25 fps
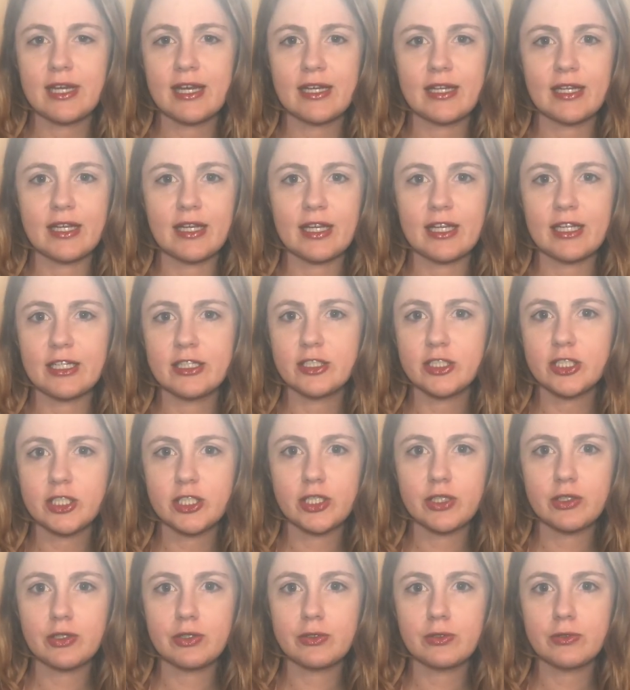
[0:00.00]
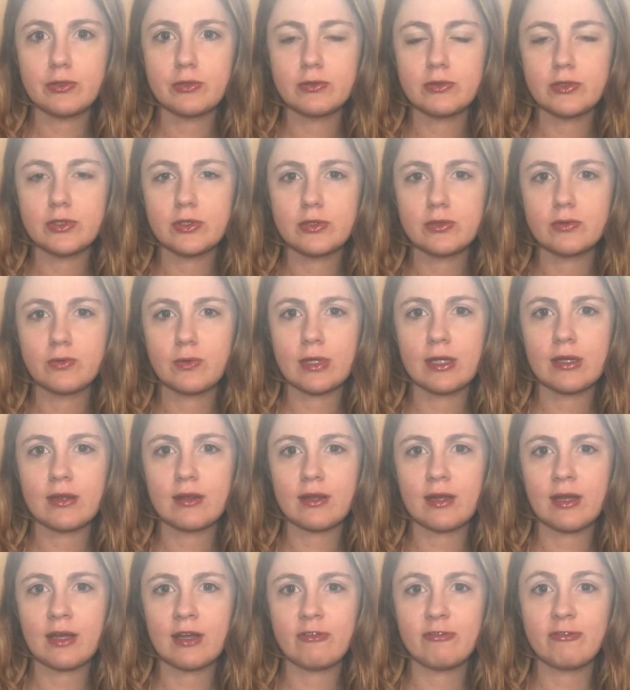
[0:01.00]
any issues with
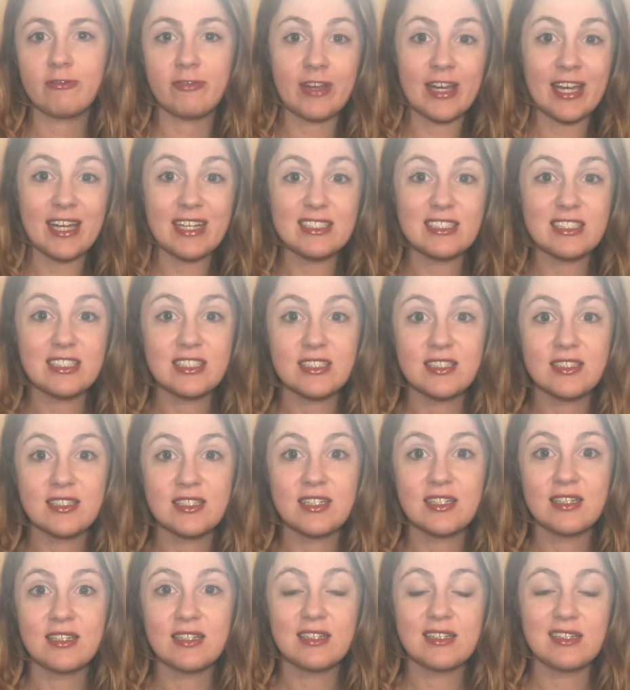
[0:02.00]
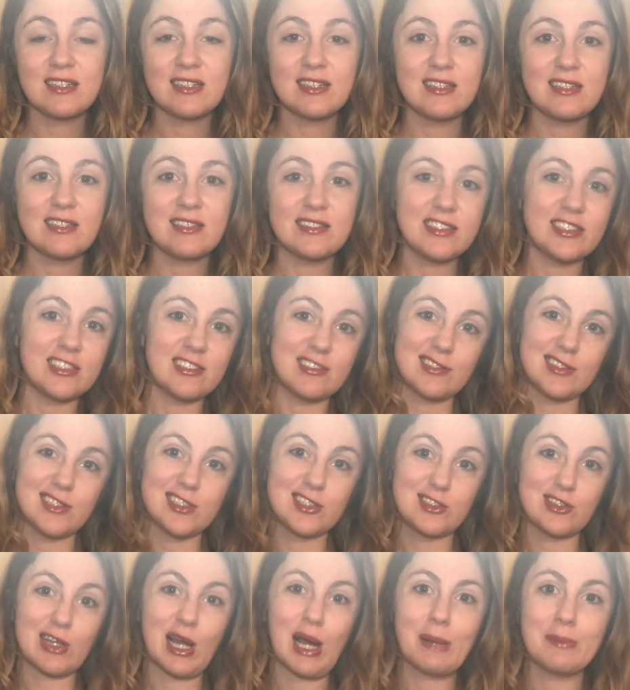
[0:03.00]
a fit? Do your
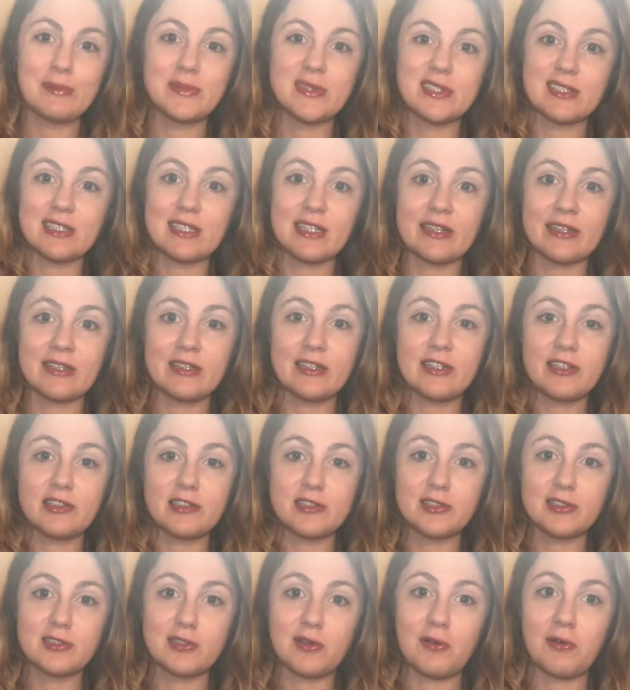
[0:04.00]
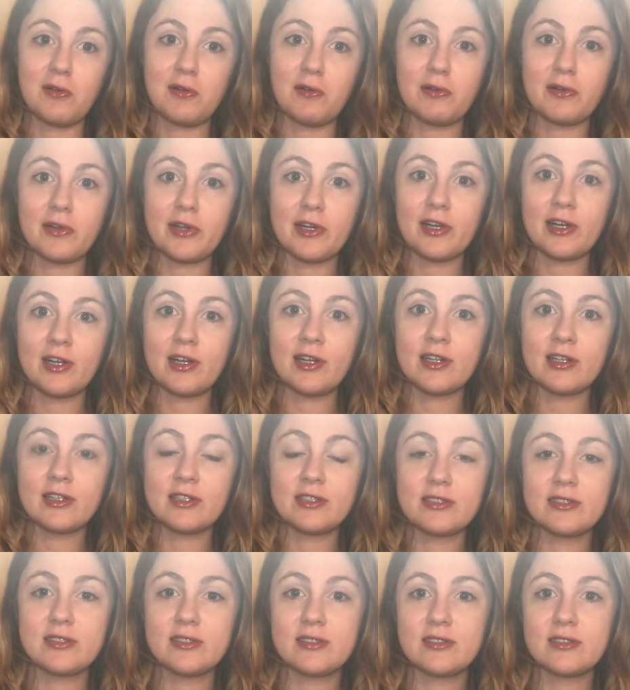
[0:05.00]
straps dig into your
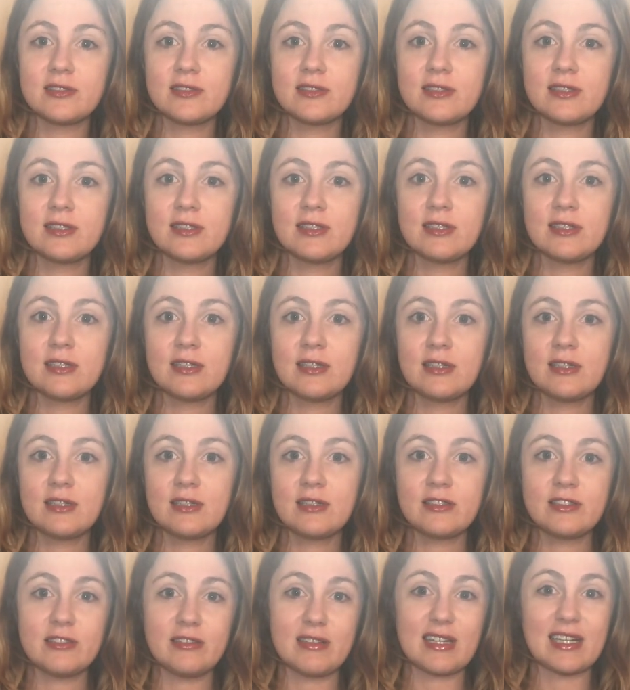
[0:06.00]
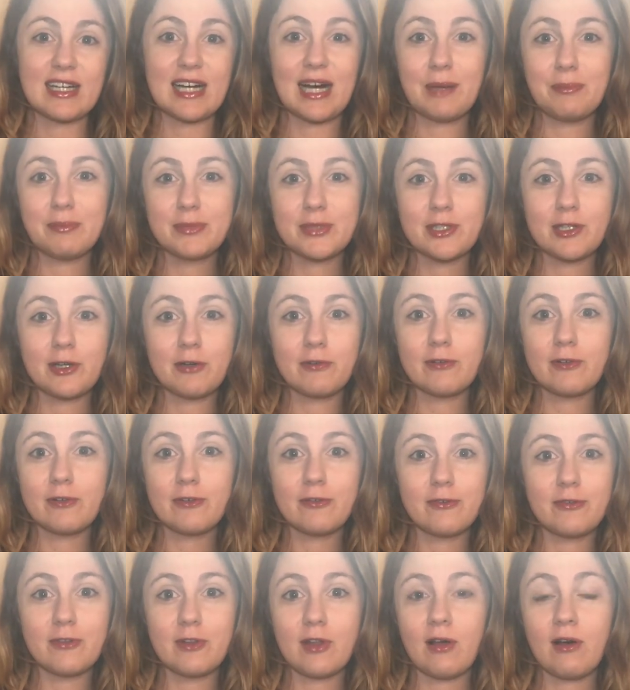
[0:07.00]
shoulders? Do the cups
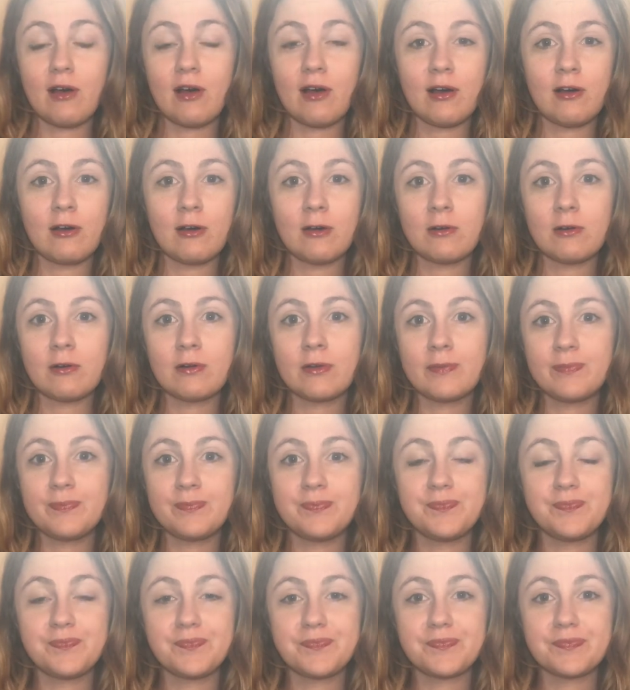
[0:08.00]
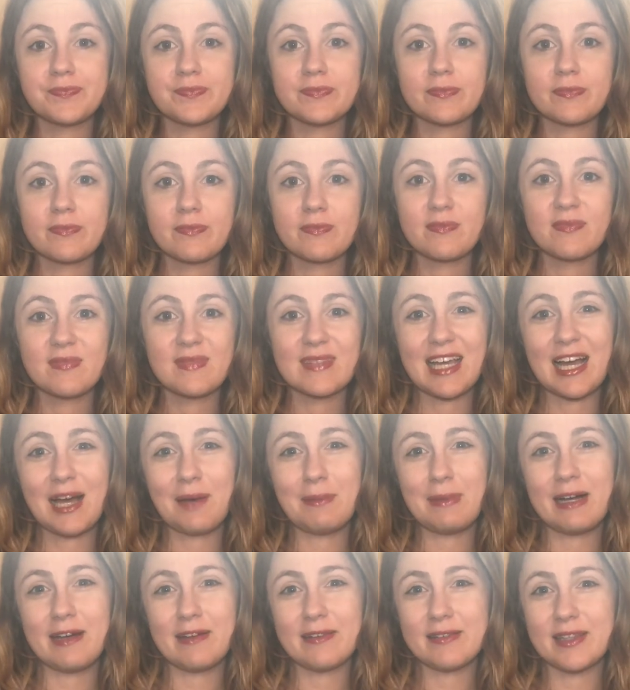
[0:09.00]
overflow?
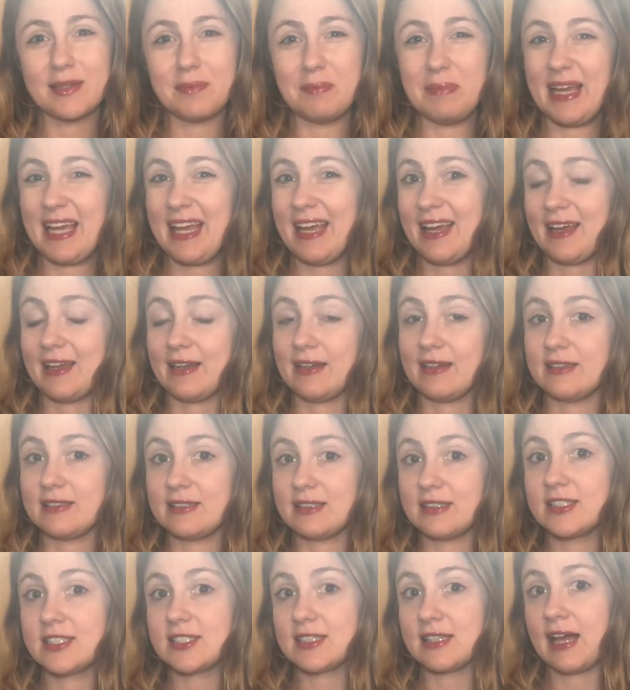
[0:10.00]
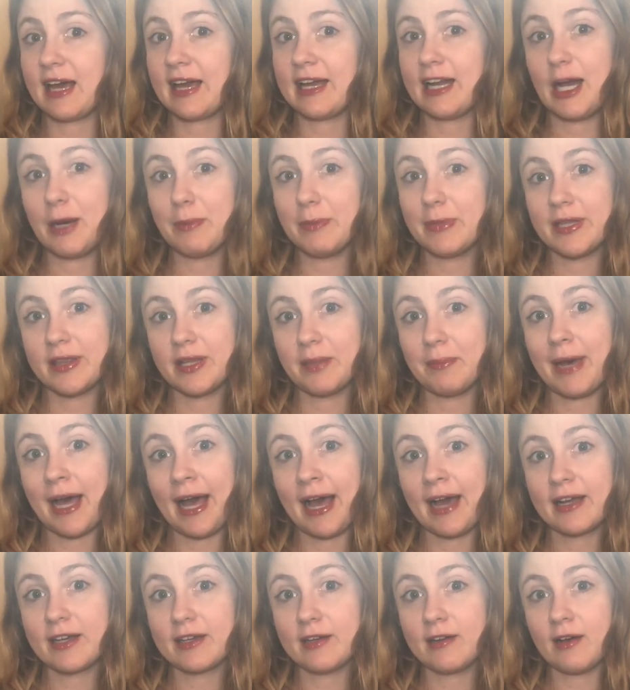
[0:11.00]
How about the band? Does it slide up in the
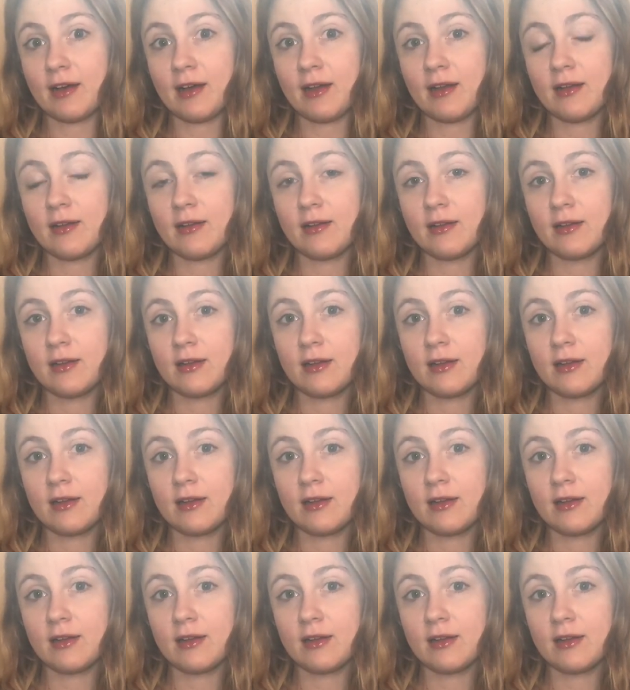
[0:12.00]
back at all?